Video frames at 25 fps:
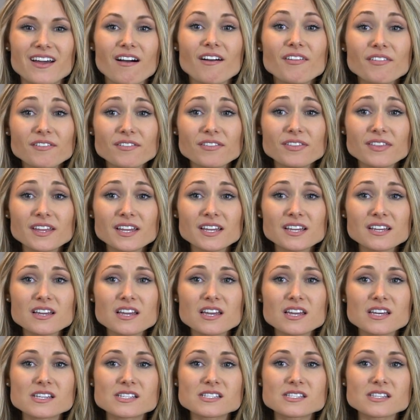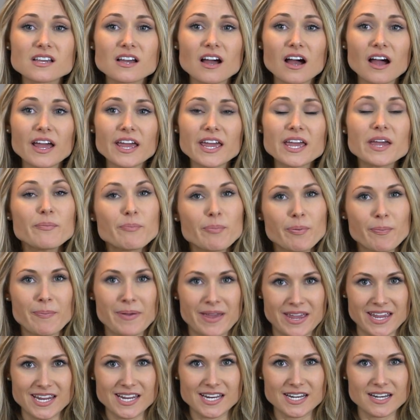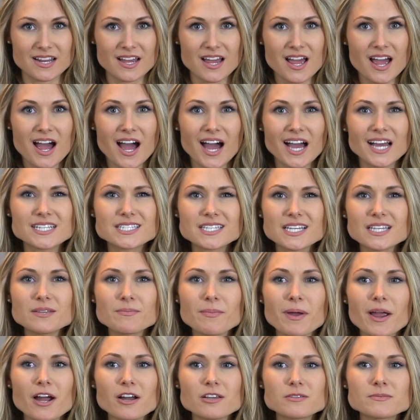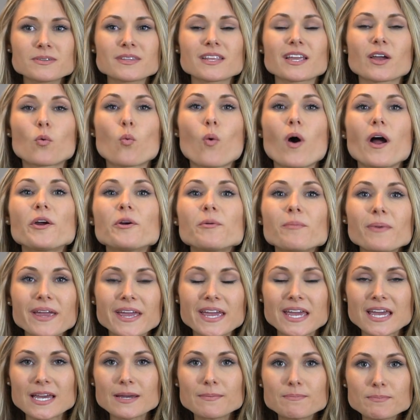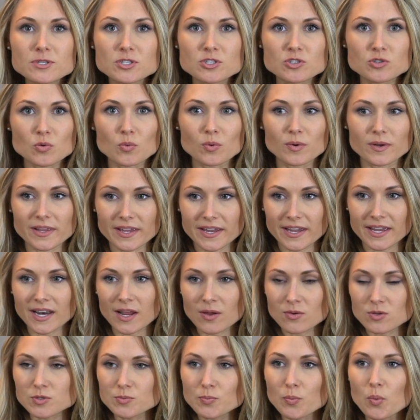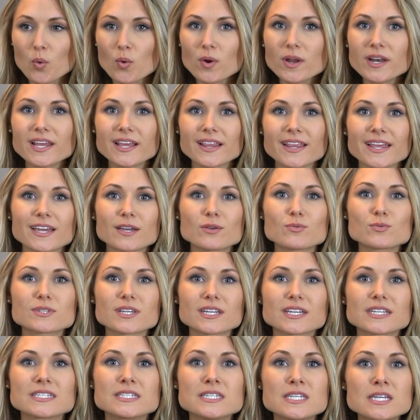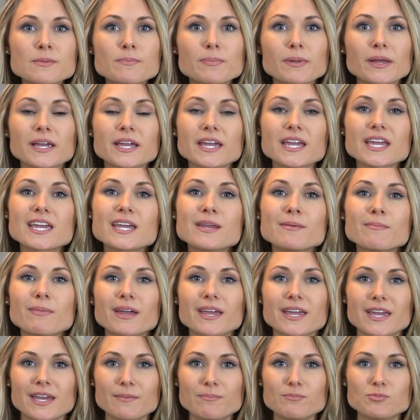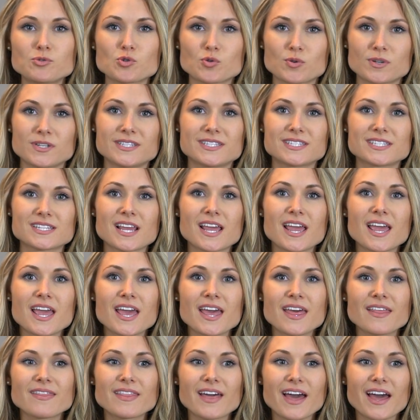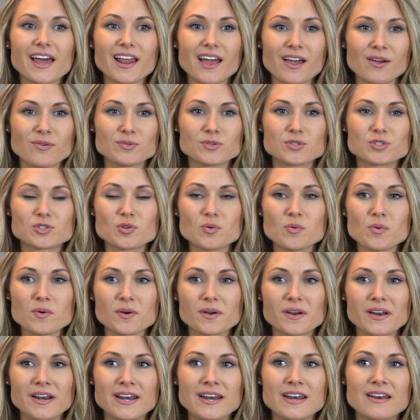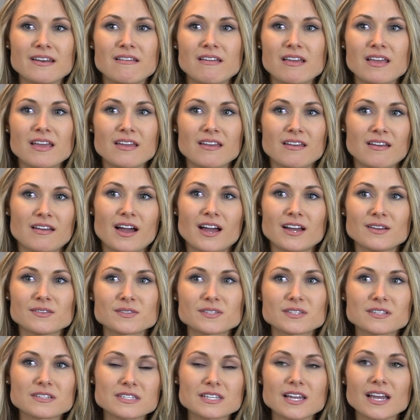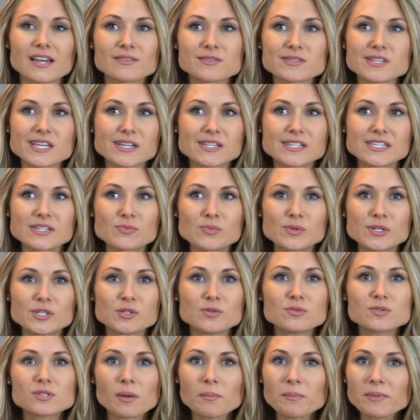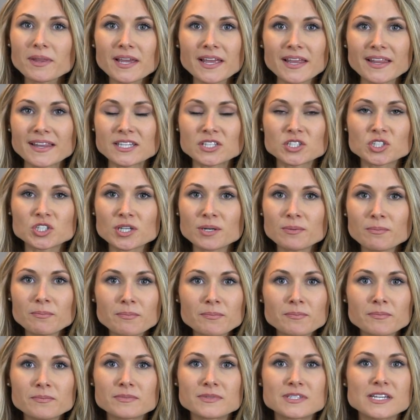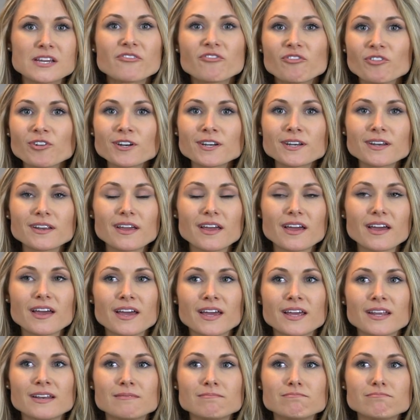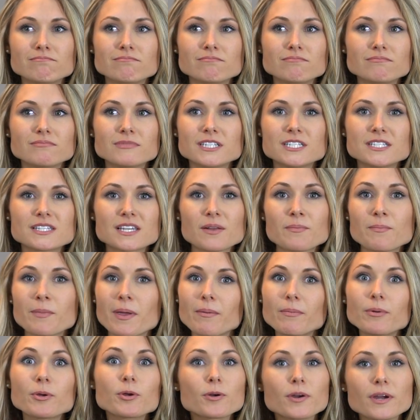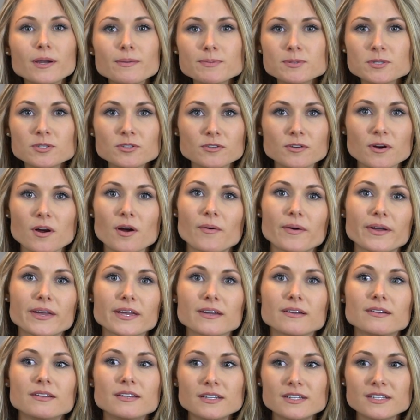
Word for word: Other thing is hip pain. I said to my husband, like, why are my hips sore? Like, and I was pointing, like, it was like deep, like in my hip joints that I was sore, and because I was like, did we do something at the gym different? And he said, maybe your hips are growing.